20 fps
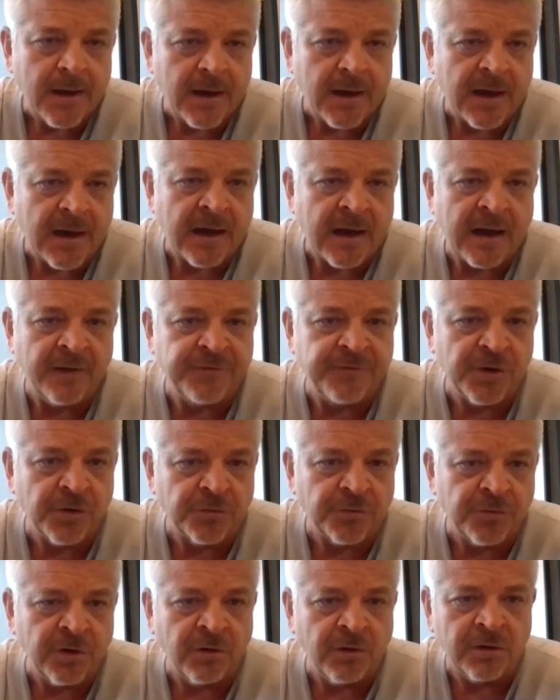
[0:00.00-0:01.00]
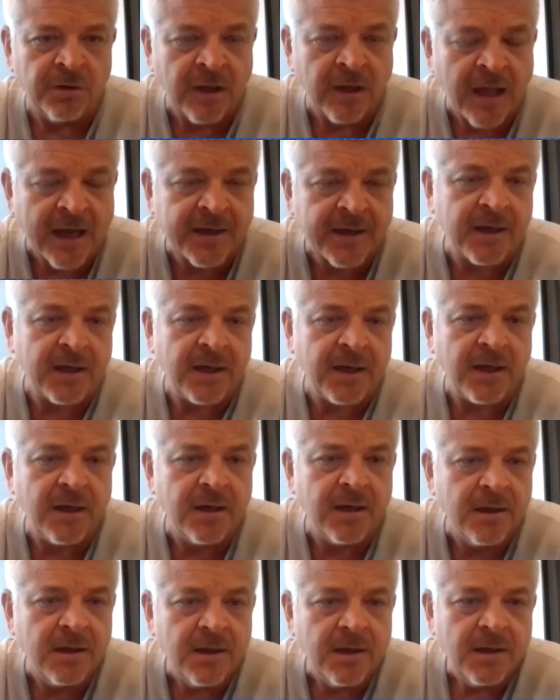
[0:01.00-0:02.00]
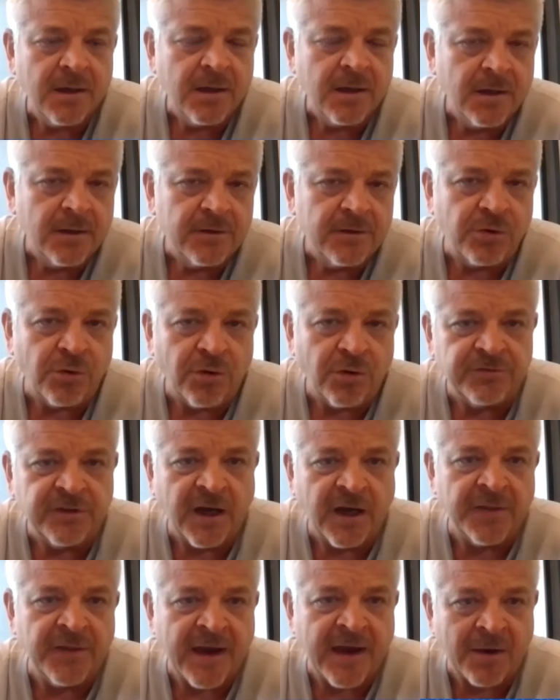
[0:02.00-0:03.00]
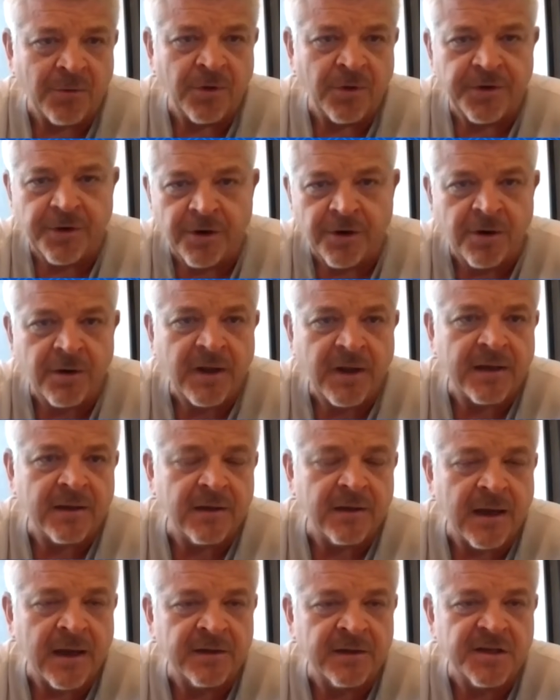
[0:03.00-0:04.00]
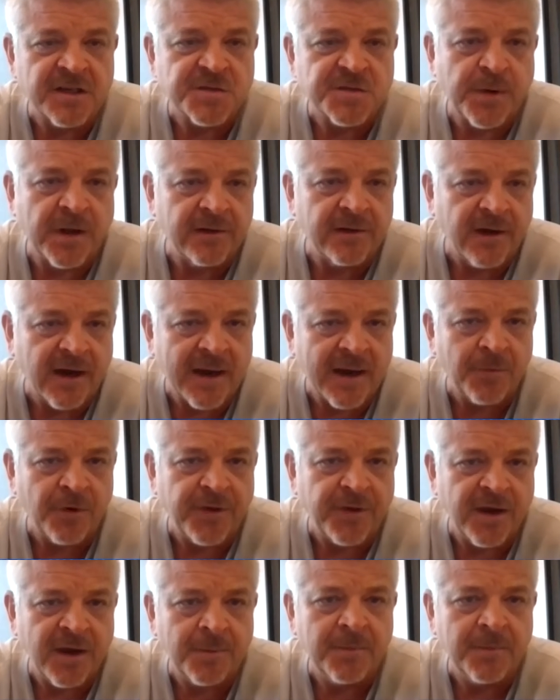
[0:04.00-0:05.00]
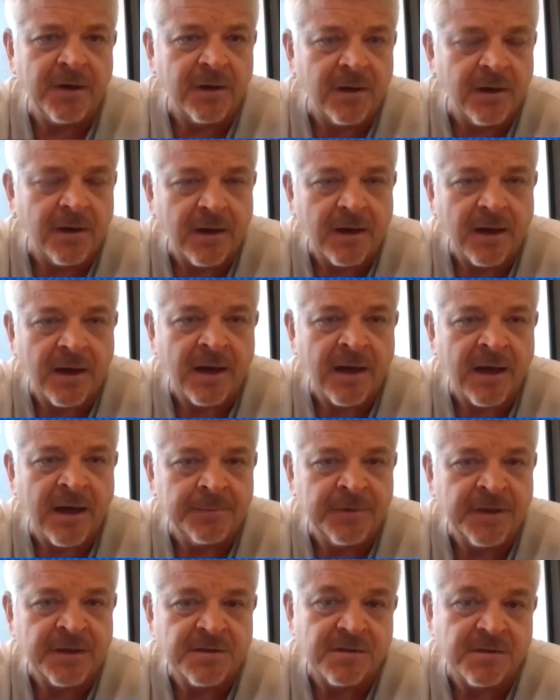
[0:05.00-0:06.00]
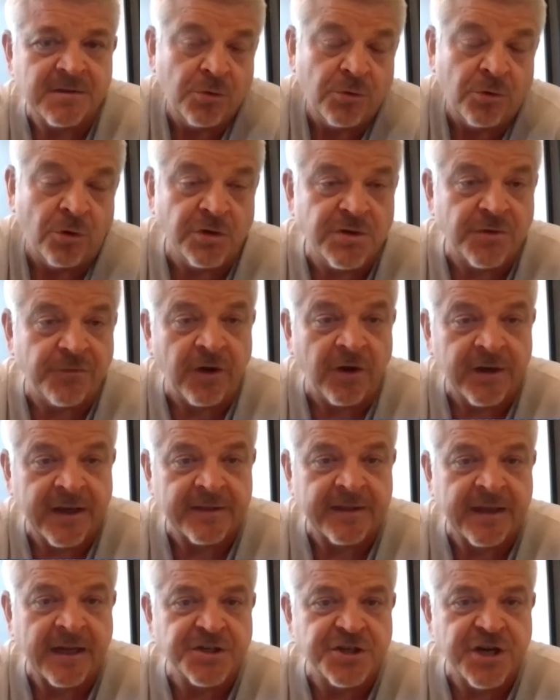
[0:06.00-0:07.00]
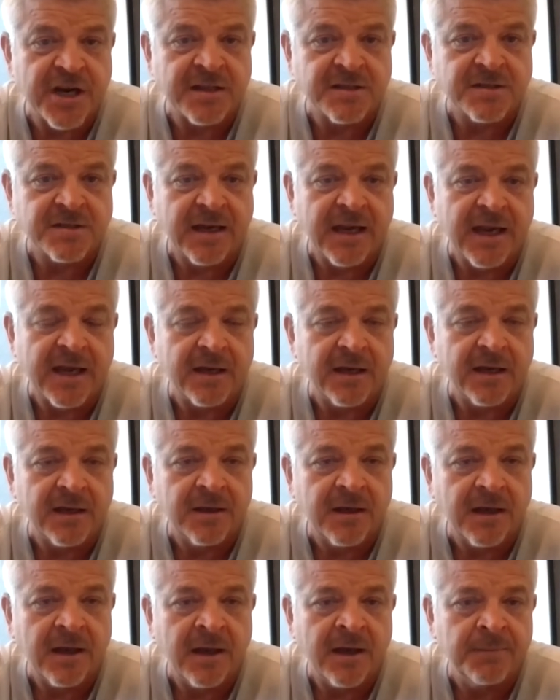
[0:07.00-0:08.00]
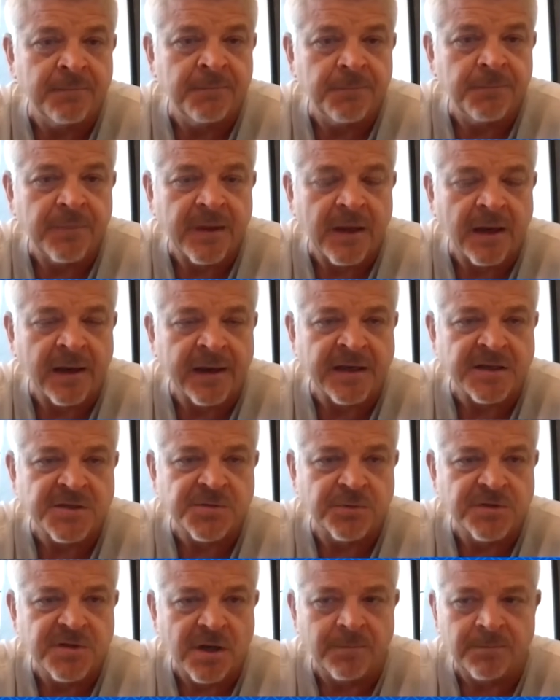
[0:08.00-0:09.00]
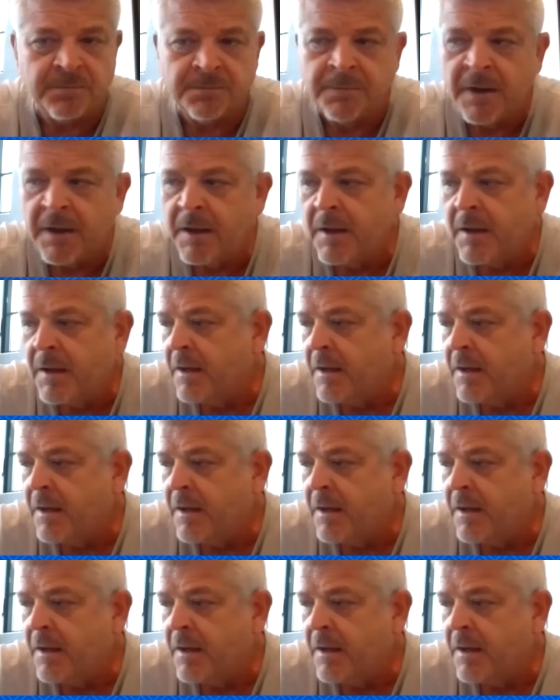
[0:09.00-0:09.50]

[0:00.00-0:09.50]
I feel real lucky to have done that with her and to spend time with him. And who knows if I'll get that chance again. And I guess when something